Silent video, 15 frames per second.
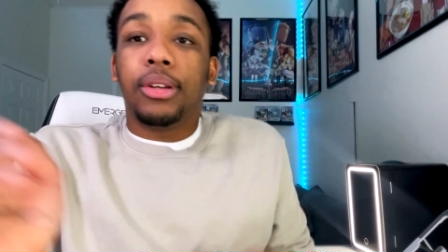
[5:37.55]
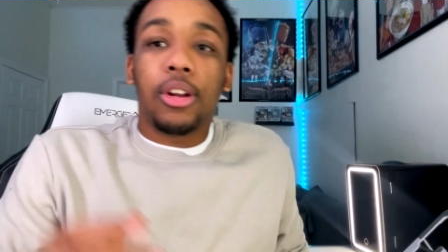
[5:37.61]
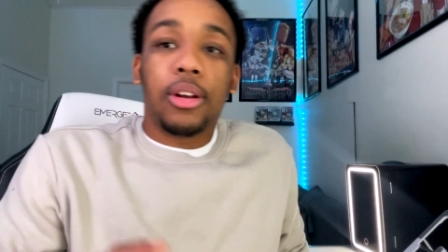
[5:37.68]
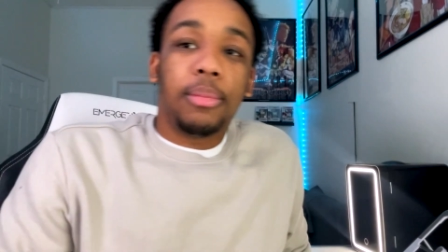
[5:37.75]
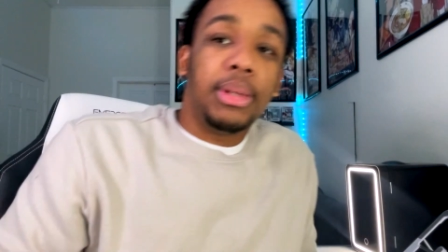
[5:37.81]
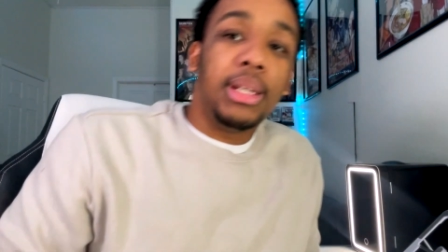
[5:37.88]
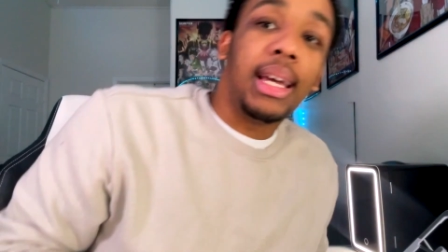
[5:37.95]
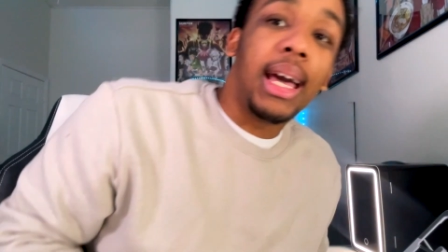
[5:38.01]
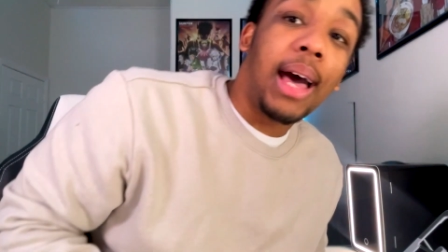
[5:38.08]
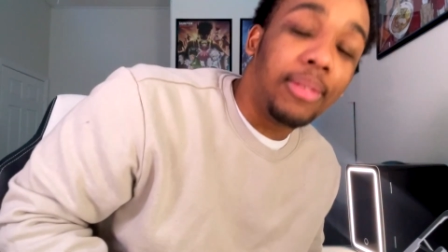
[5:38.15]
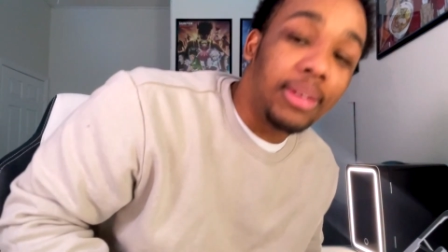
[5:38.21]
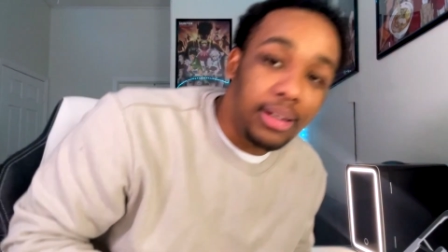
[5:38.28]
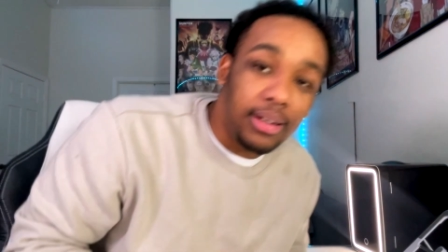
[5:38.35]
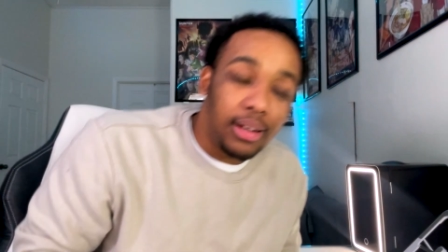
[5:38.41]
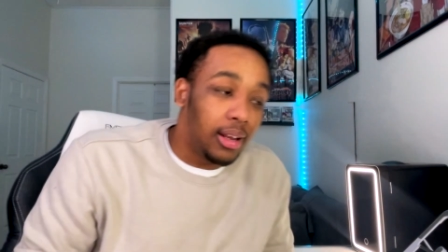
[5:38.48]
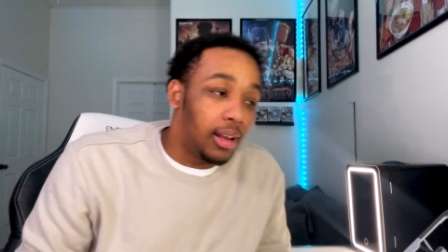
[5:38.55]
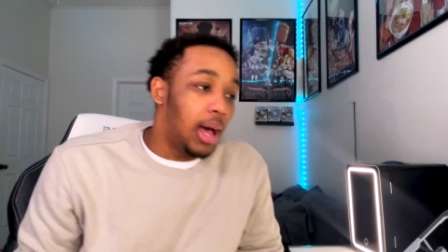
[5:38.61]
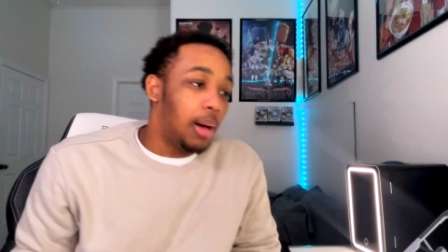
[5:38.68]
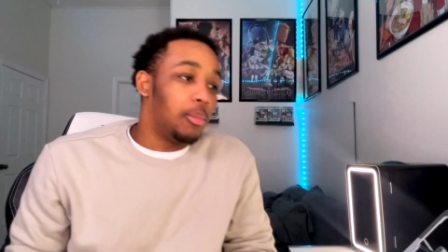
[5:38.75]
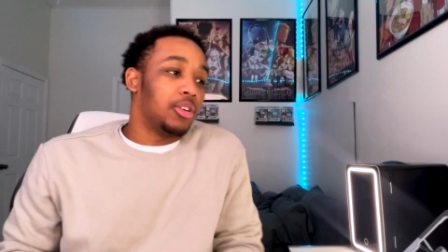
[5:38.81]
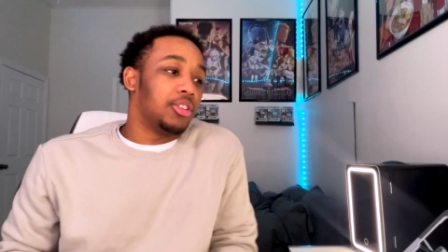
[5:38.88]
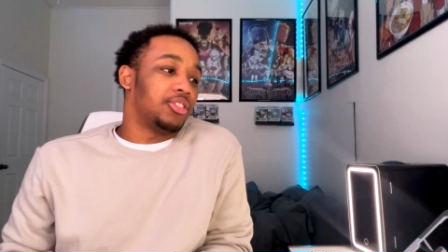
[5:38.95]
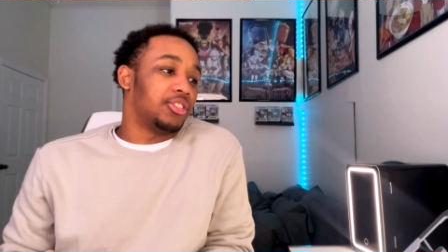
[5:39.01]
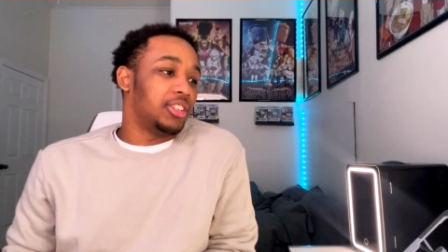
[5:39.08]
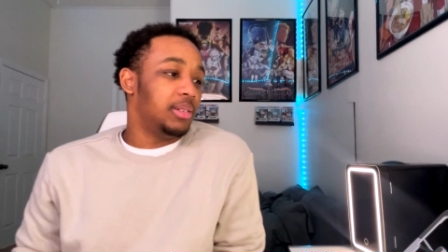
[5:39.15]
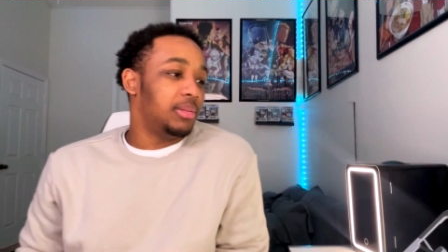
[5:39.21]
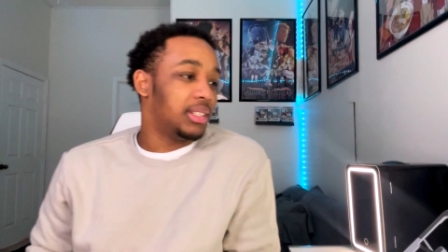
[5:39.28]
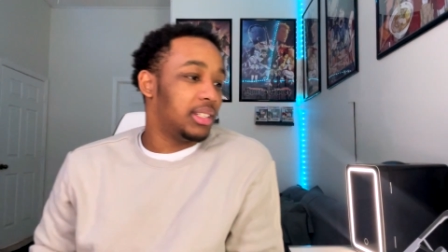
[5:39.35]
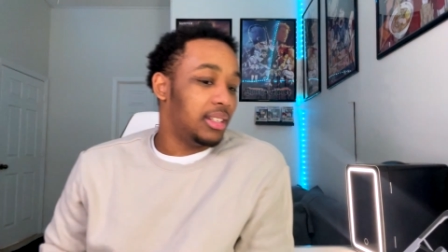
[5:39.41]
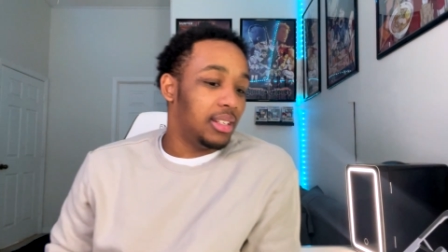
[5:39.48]
gonna be having a lot more
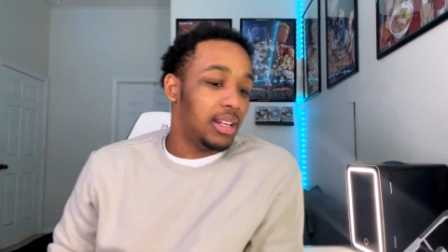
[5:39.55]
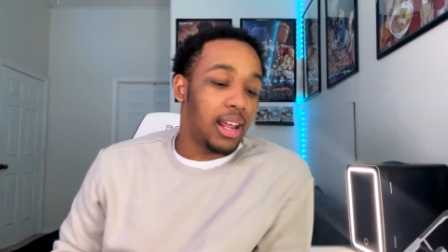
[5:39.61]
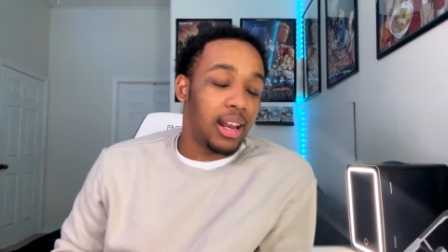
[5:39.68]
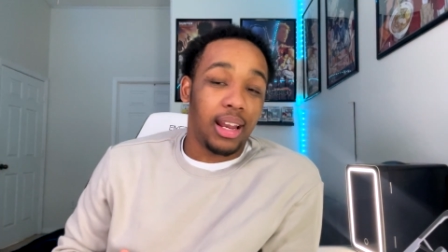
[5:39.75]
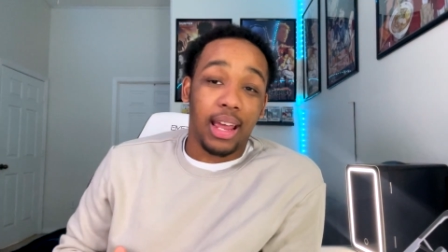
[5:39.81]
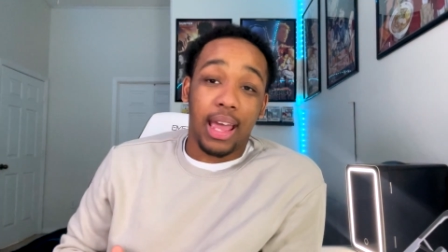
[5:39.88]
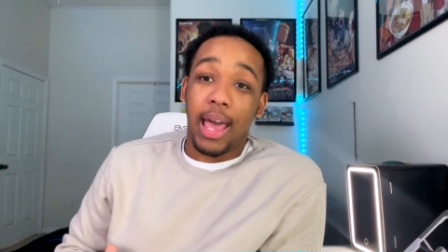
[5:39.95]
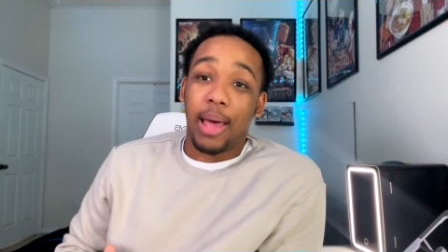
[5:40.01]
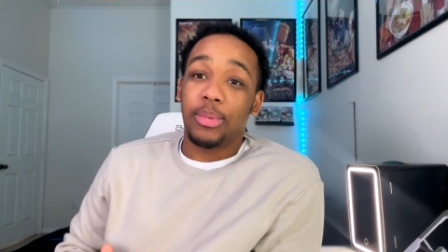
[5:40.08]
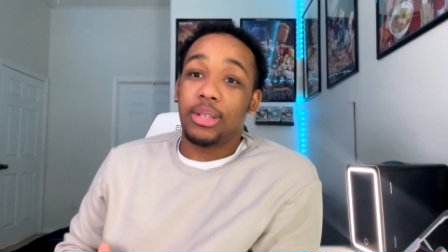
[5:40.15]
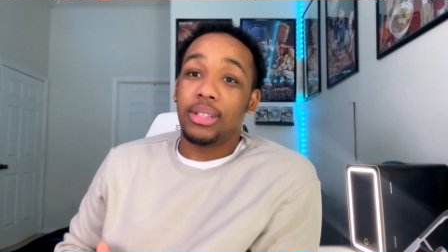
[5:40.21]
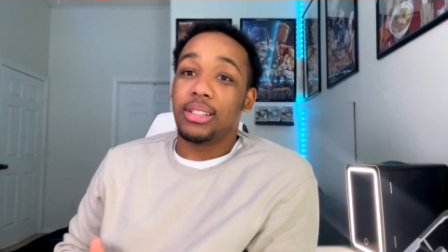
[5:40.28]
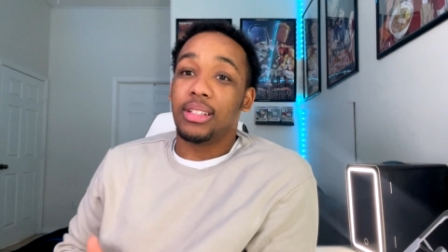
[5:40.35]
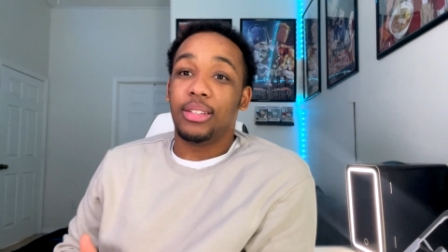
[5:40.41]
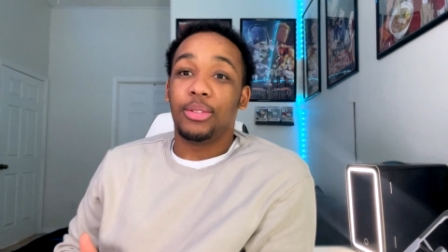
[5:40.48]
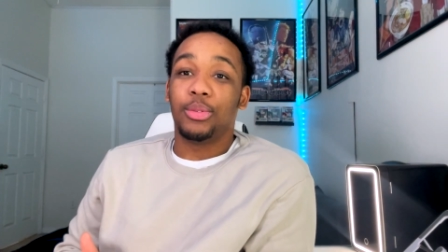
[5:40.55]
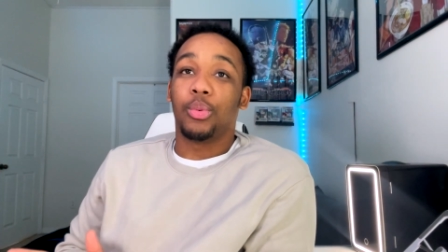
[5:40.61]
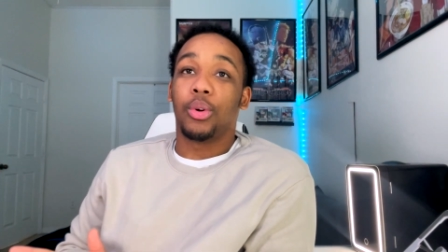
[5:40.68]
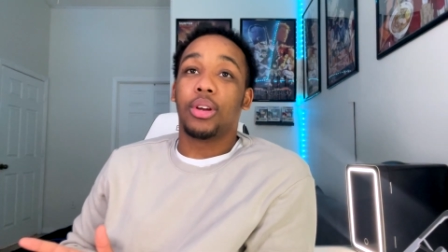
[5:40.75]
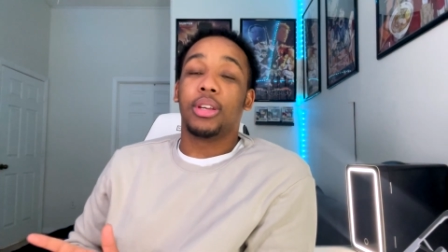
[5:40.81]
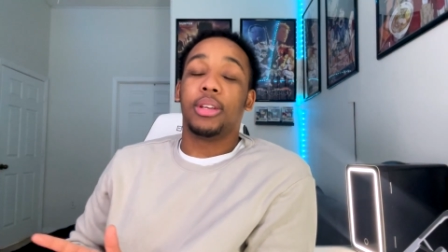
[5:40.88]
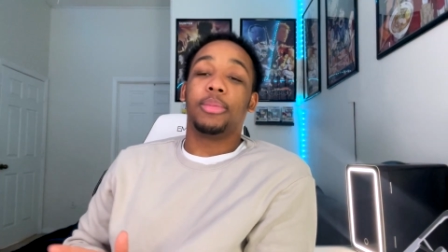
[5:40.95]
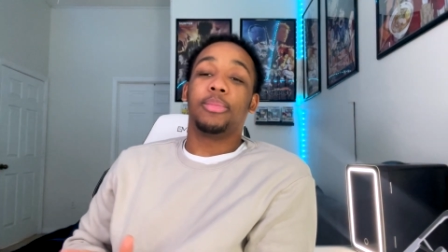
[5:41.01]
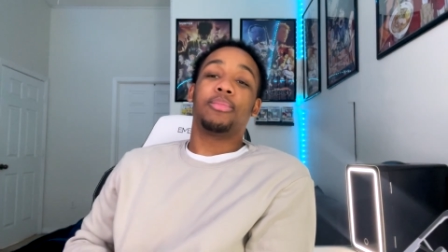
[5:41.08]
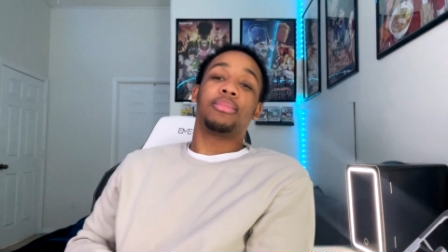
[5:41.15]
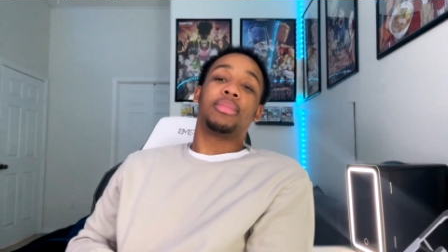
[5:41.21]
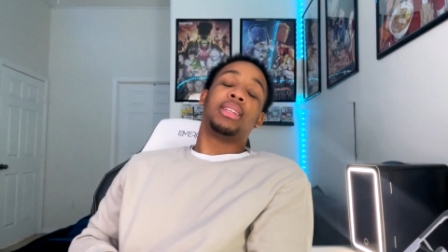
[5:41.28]
streams in now that I have this and it's working.